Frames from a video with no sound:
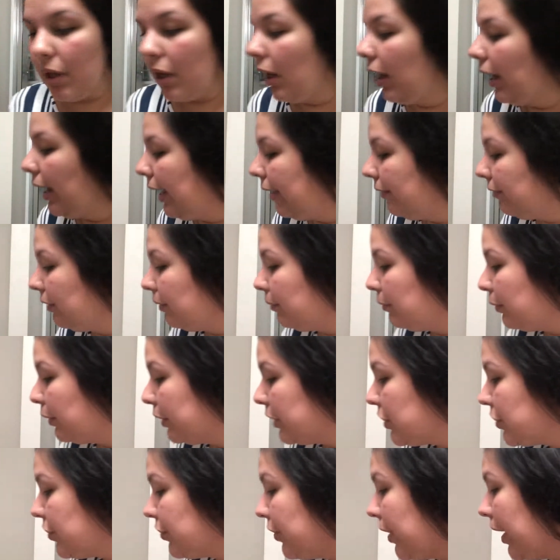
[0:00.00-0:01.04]
I haven't
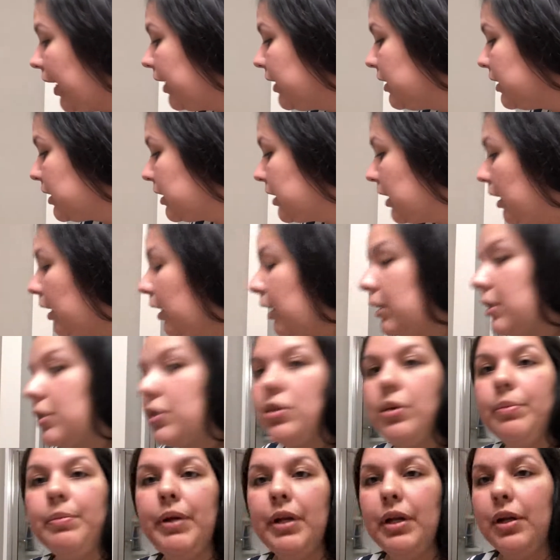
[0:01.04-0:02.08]
moisturized,
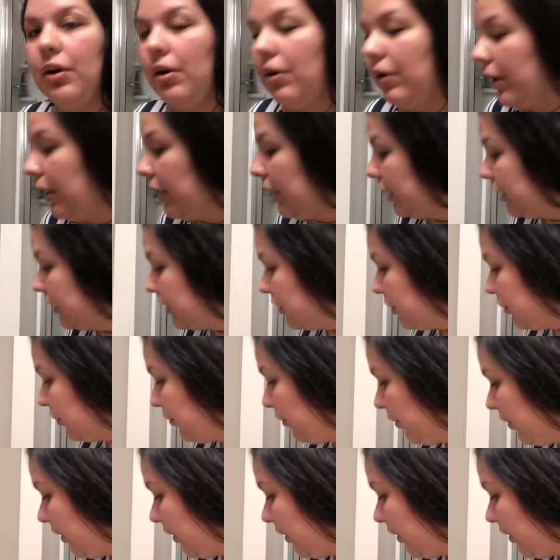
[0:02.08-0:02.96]
so I'm gonna go ahead and do